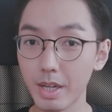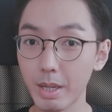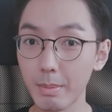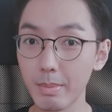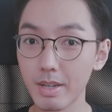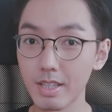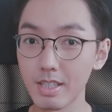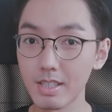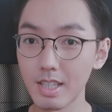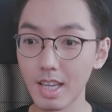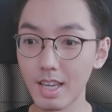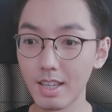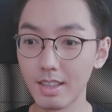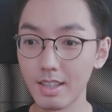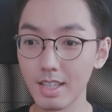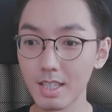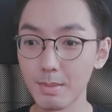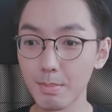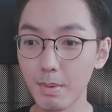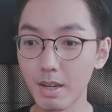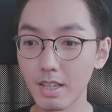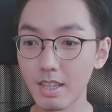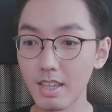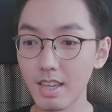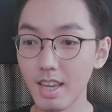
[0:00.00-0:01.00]
But I must say,
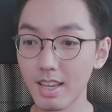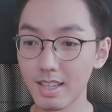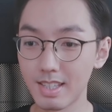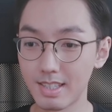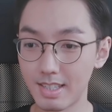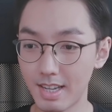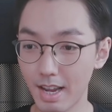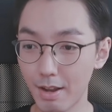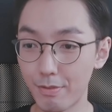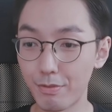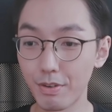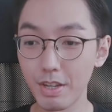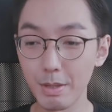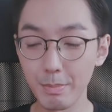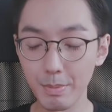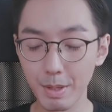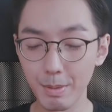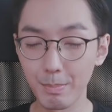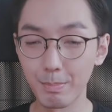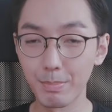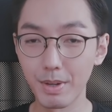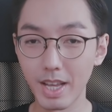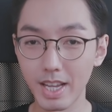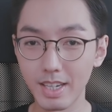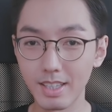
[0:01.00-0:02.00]
this monkey has definitely
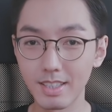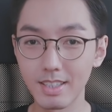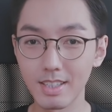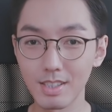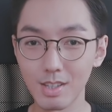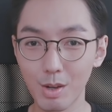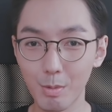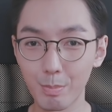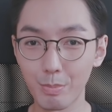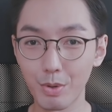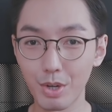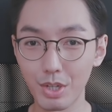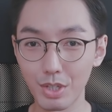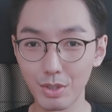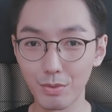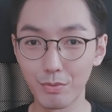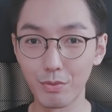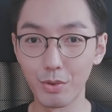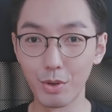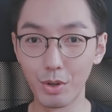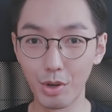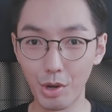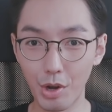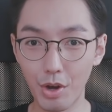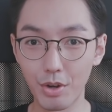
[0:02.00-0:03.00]
been planning this operation
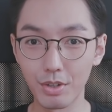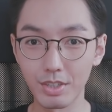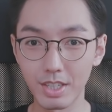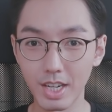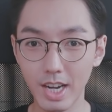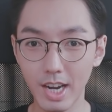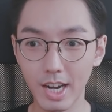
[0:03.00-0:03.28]
for a long